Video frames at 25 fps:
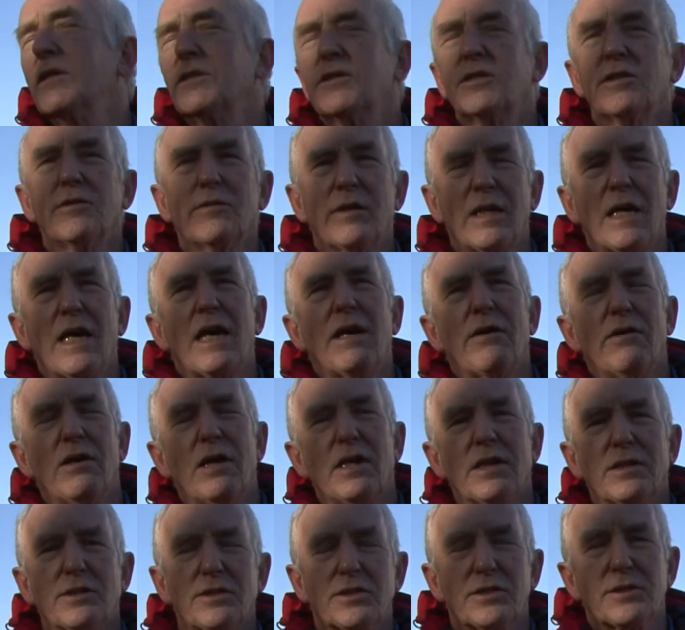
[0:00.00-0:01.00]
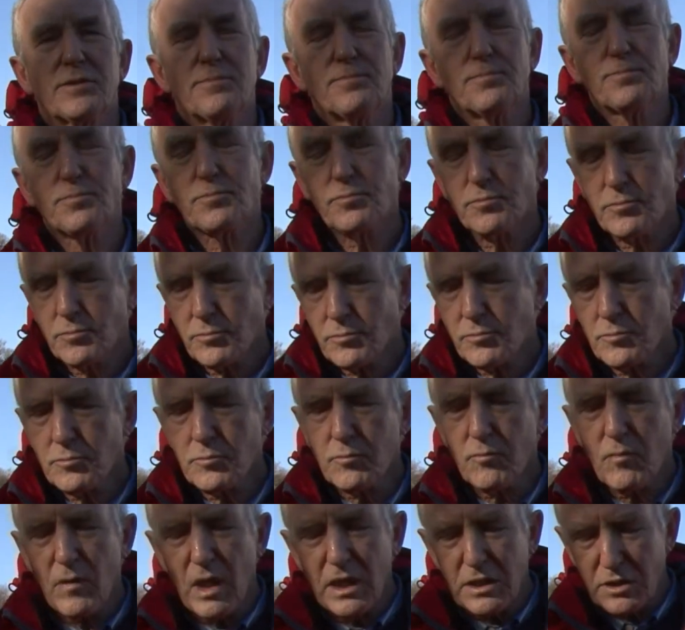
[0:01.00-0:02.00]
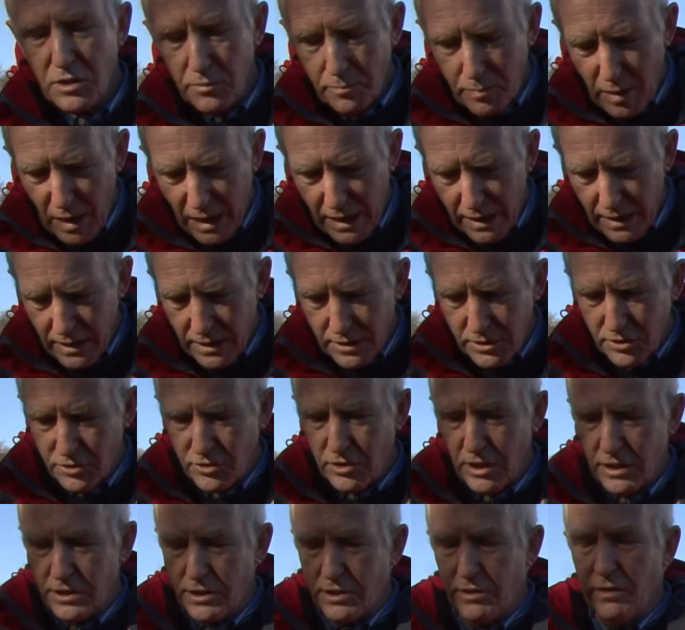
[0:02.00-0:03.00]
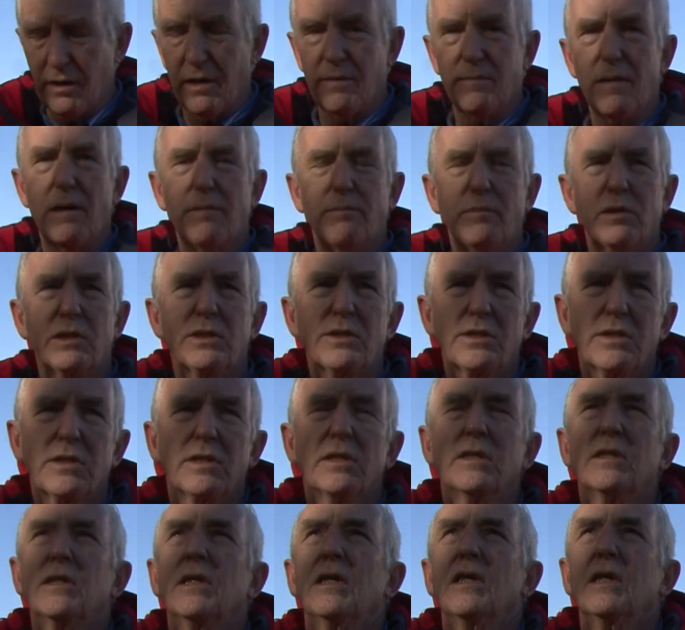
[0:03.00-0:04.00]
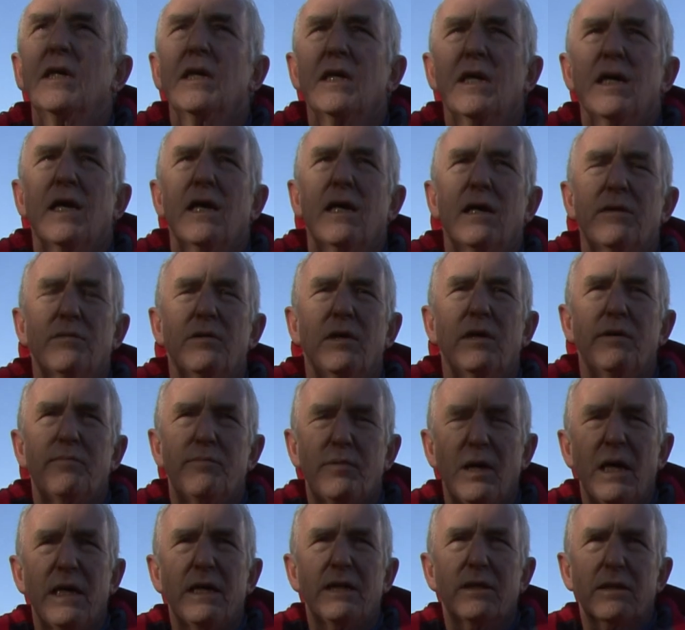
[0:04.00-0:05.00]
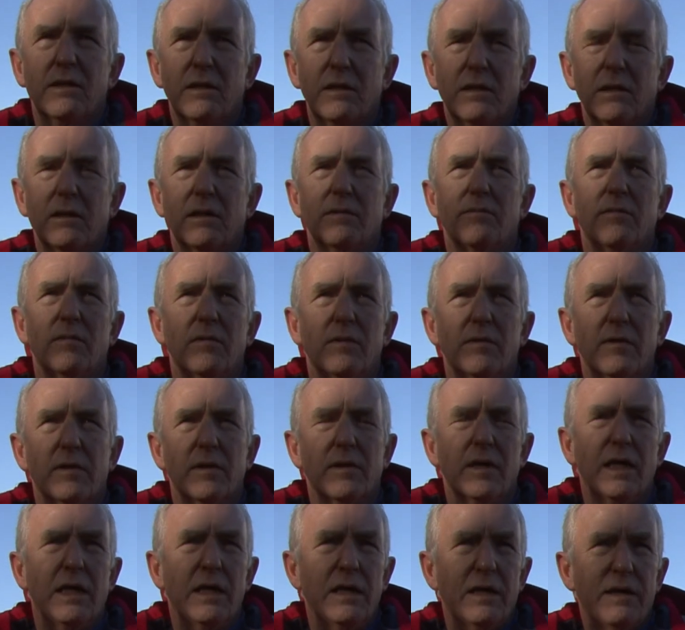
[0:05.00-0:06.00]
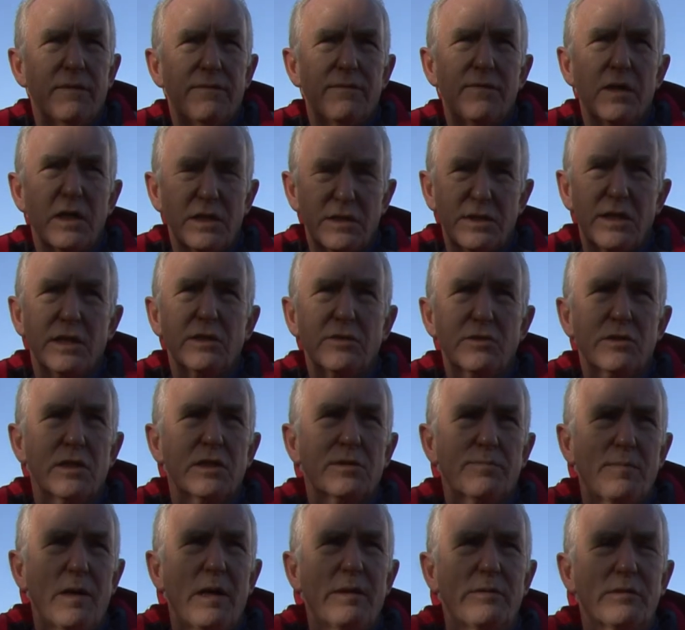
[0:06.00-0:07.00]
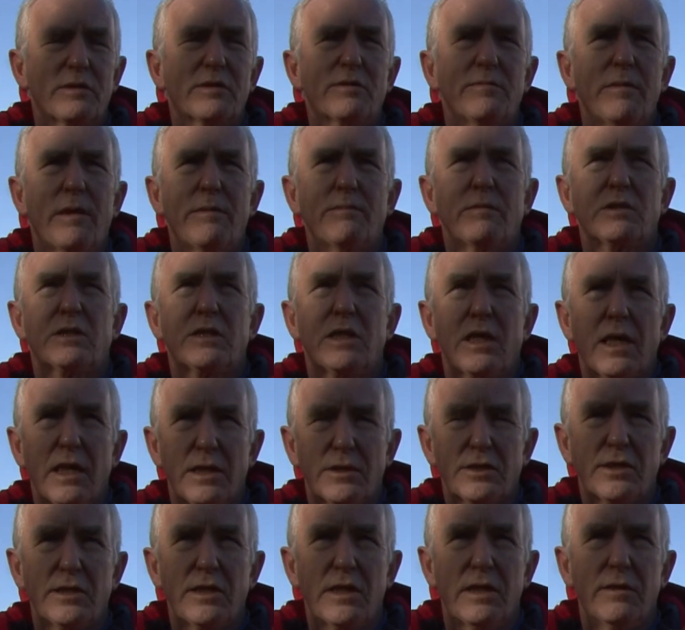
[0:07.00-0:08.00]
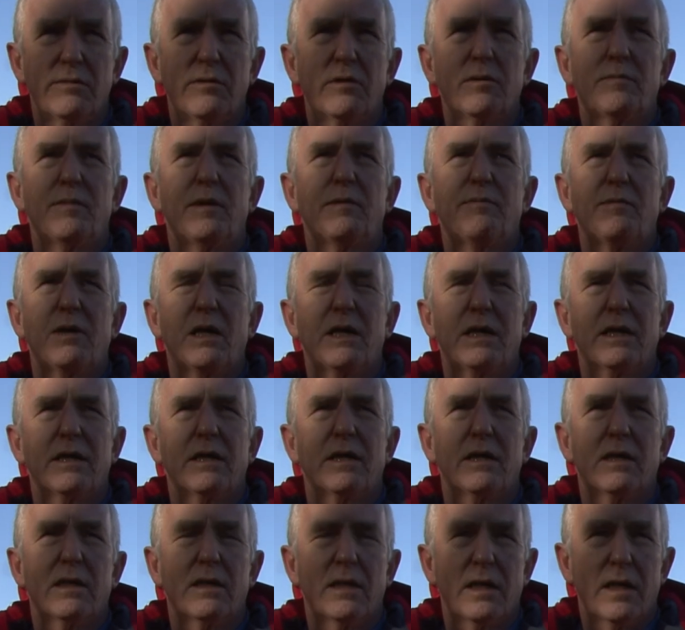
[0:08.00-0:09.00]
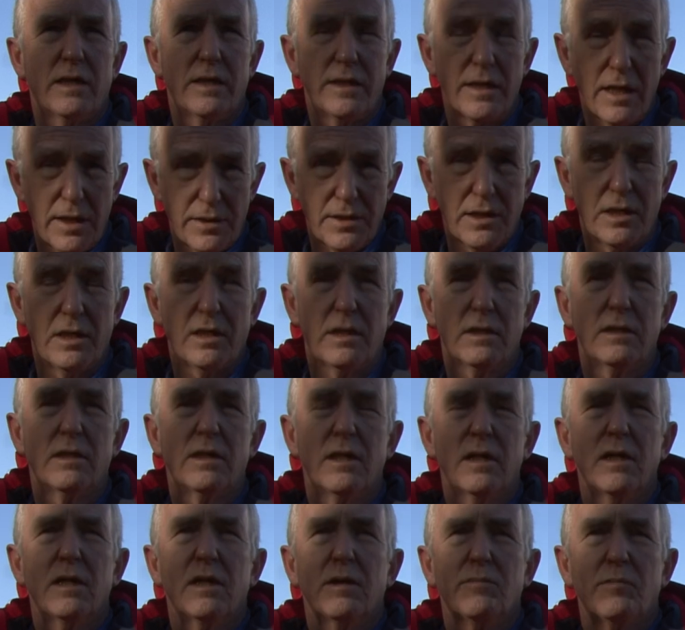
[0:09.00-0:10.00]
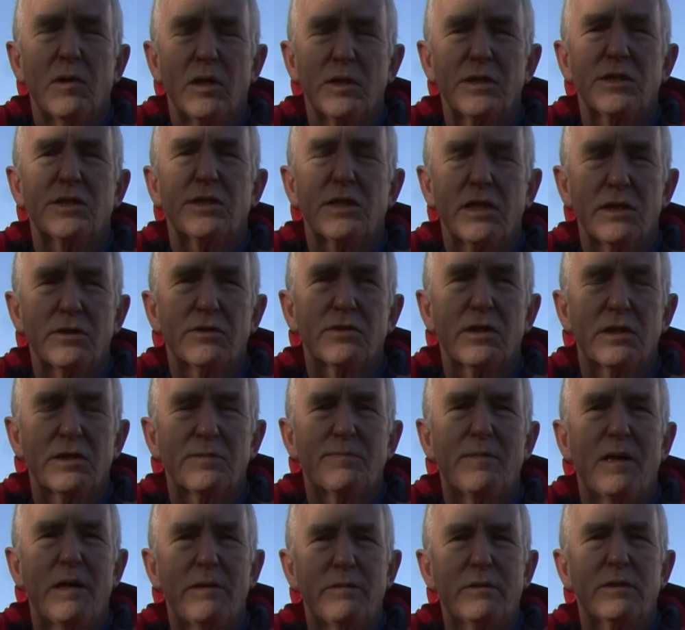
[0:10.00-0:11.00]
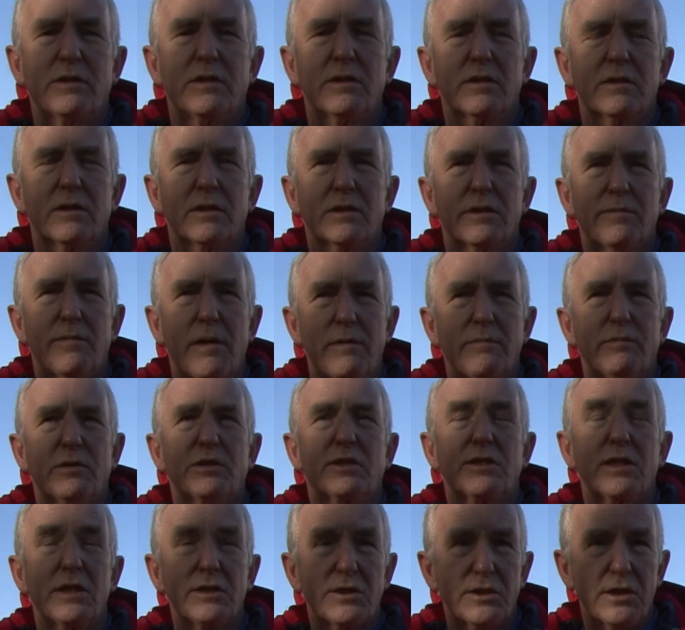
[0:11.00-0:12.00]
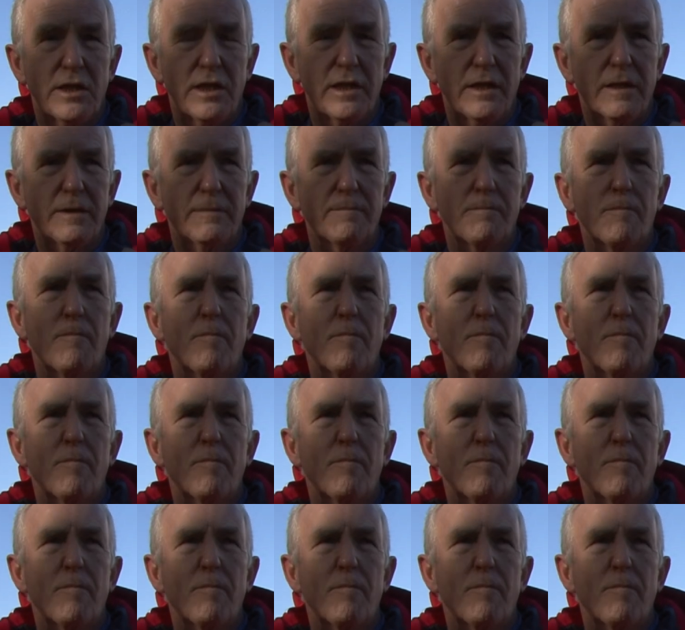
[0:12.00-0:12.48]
to allow us to pay interest to our members. And we paid the first interest payment to members last year. We'll be paying another modest interest payment to members this year,